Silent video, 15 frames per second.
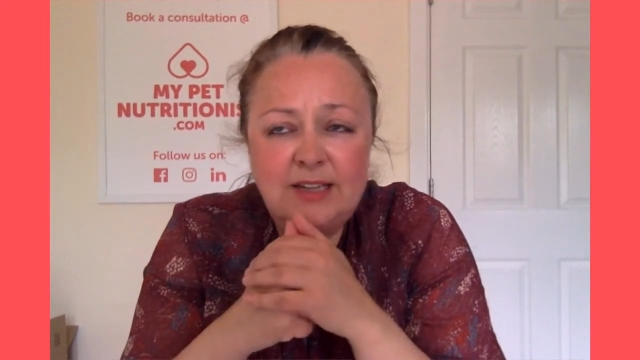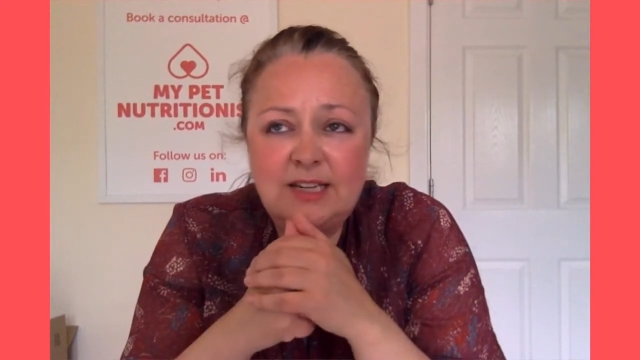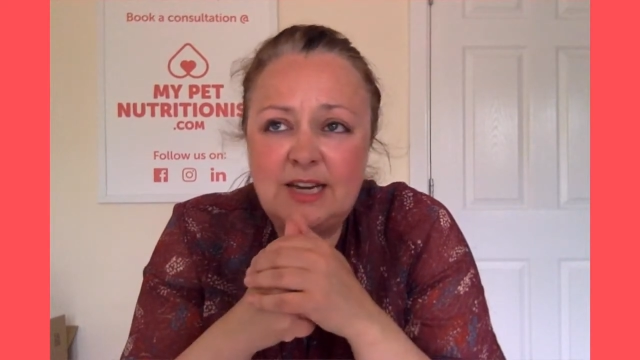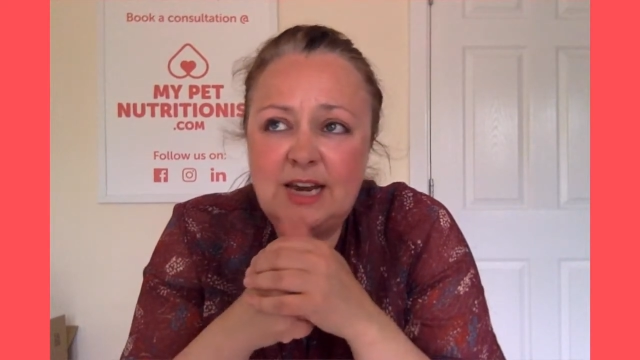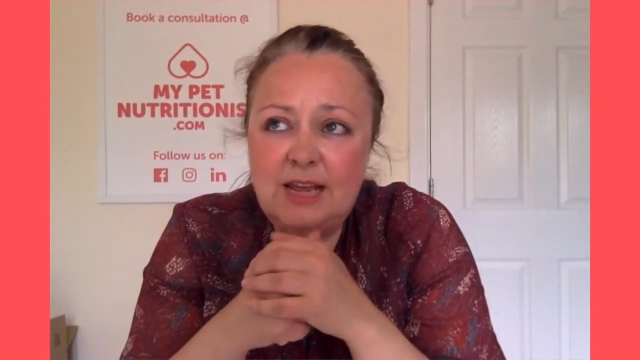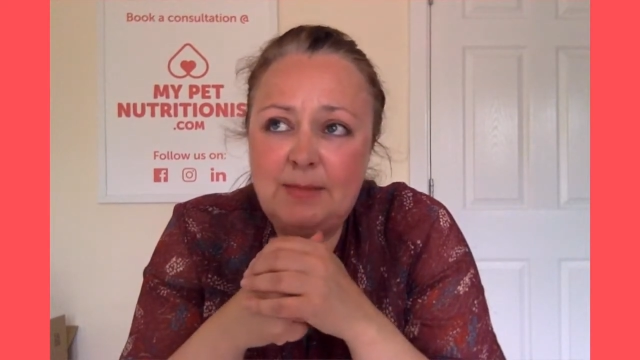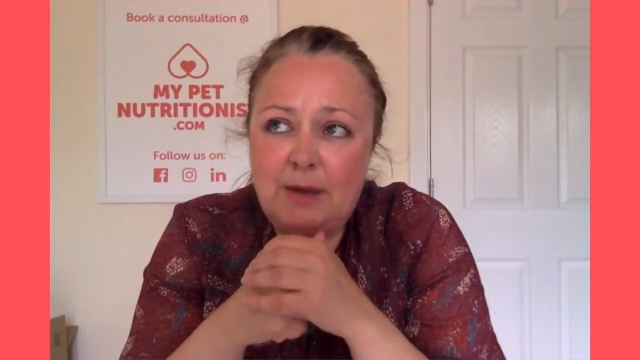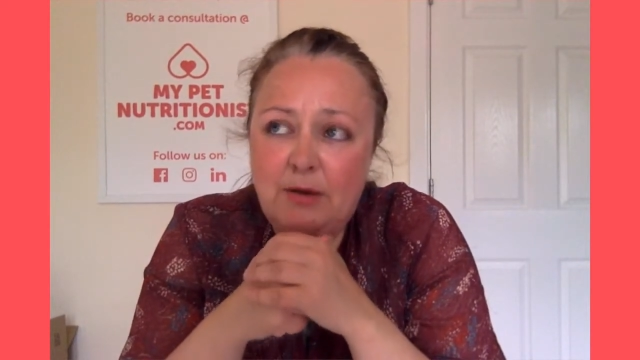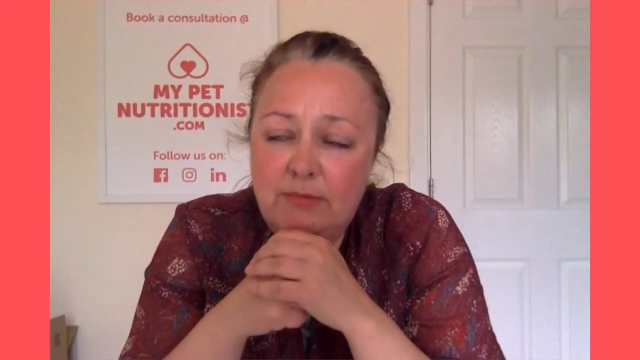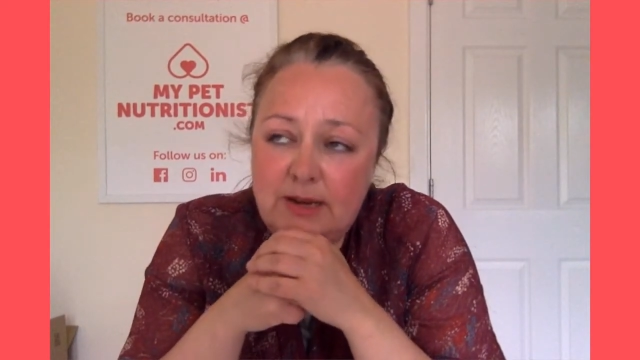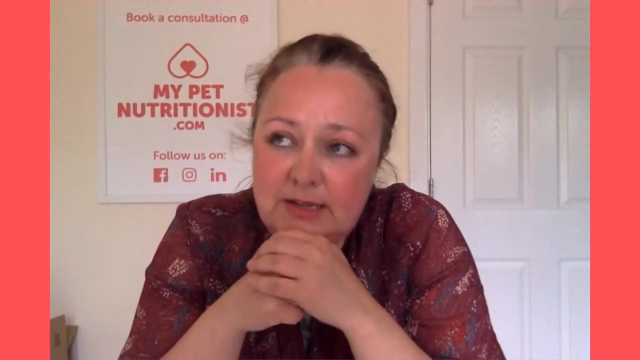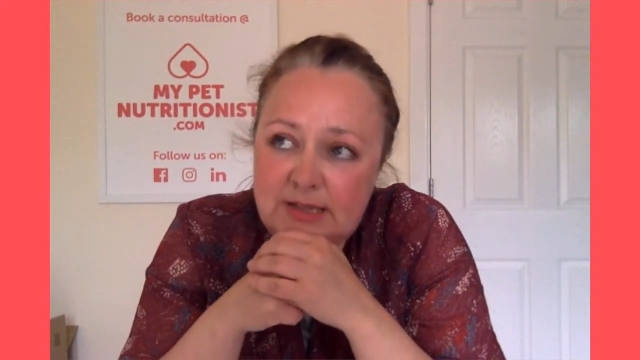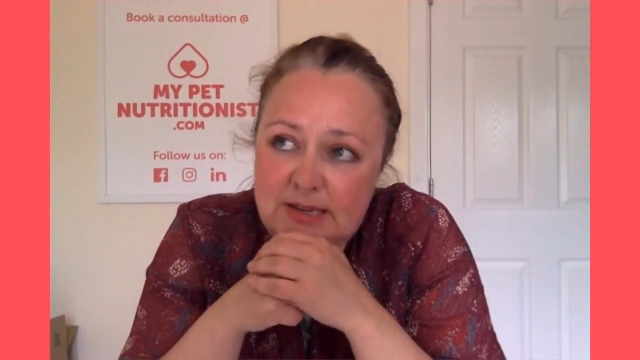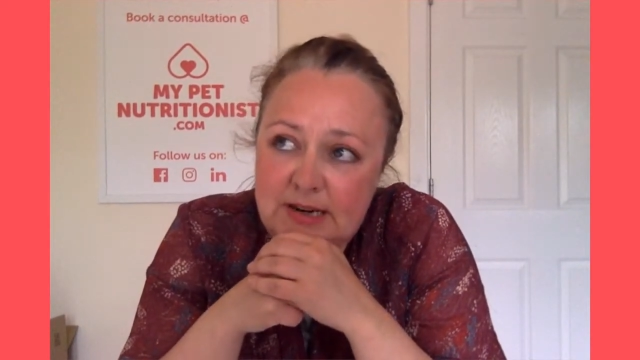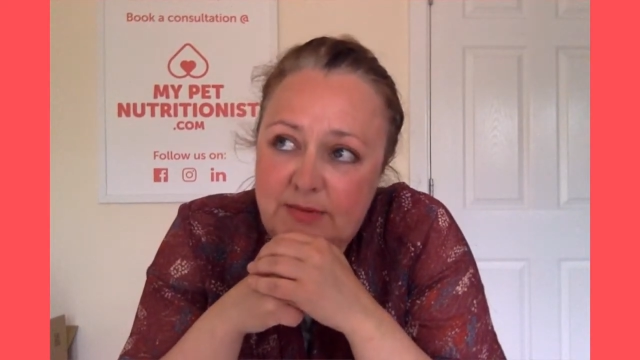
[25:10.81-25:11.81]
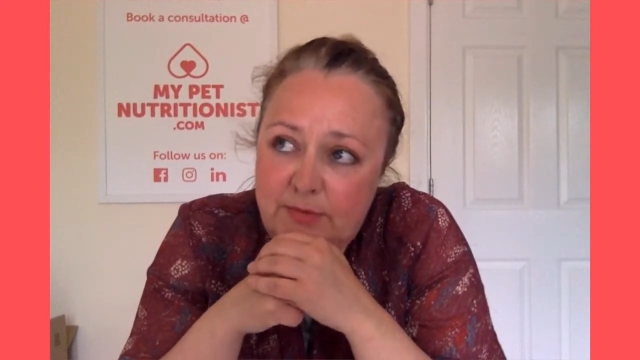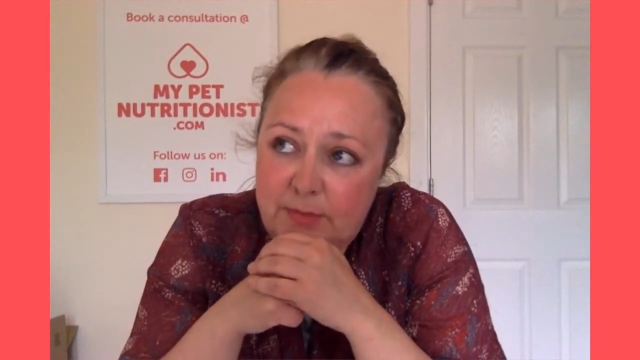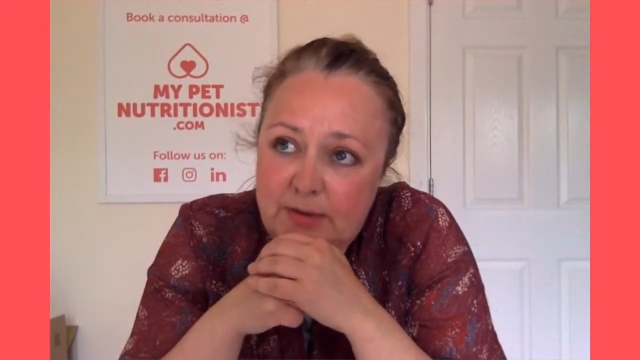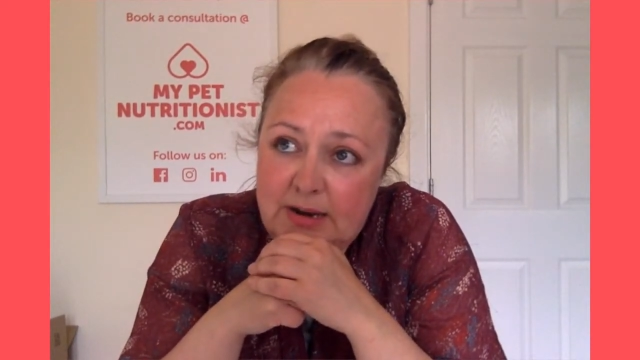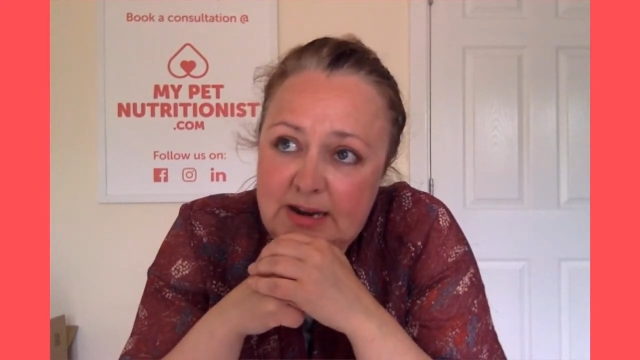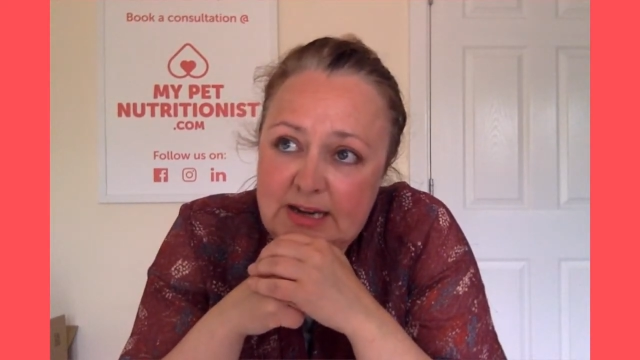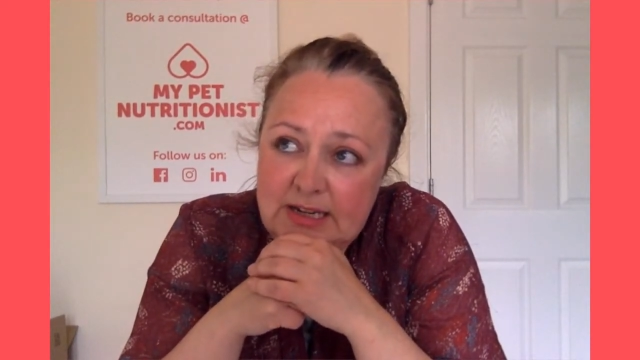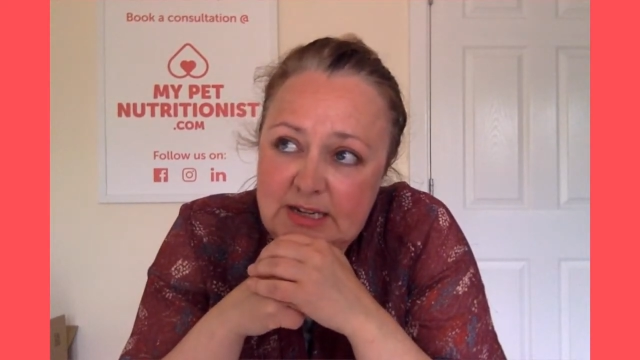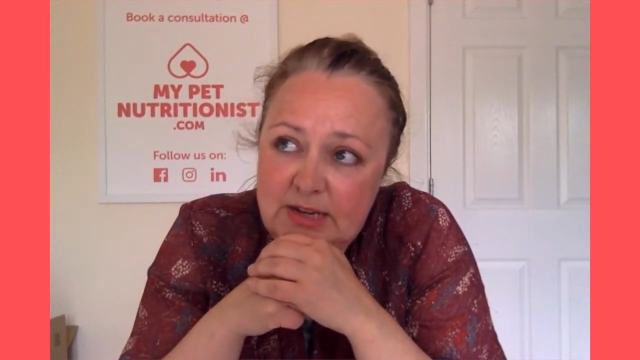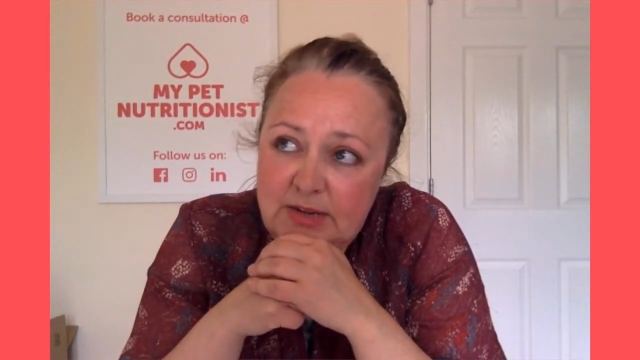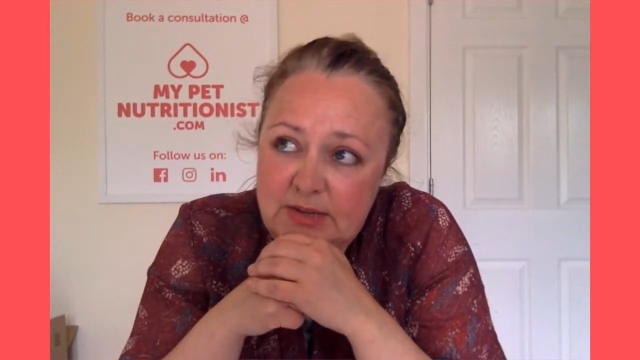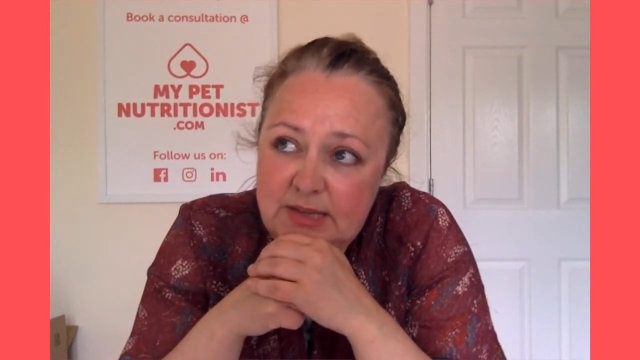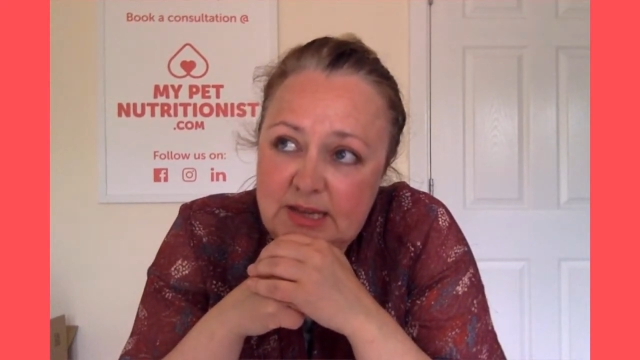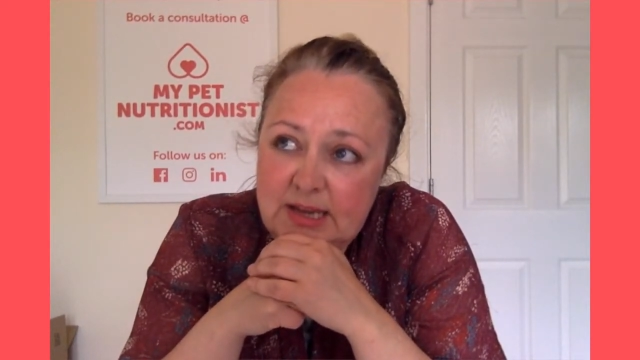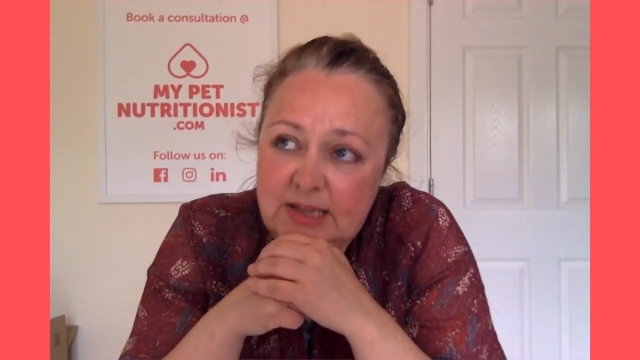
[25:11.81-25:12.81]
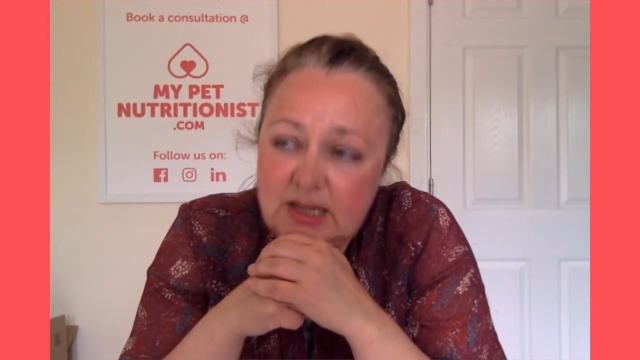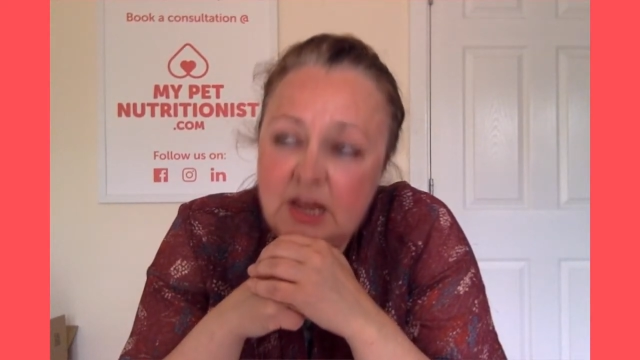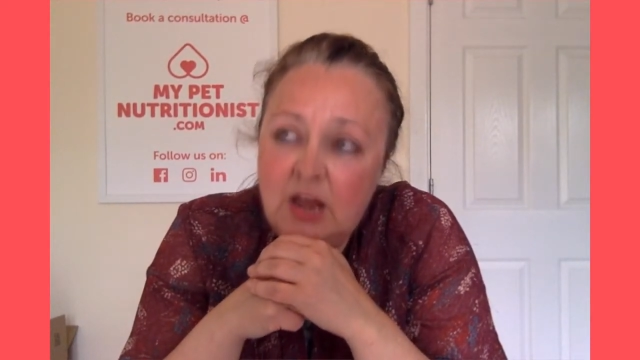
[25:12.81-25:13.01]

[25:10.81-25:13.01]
an email recently from a lady who said,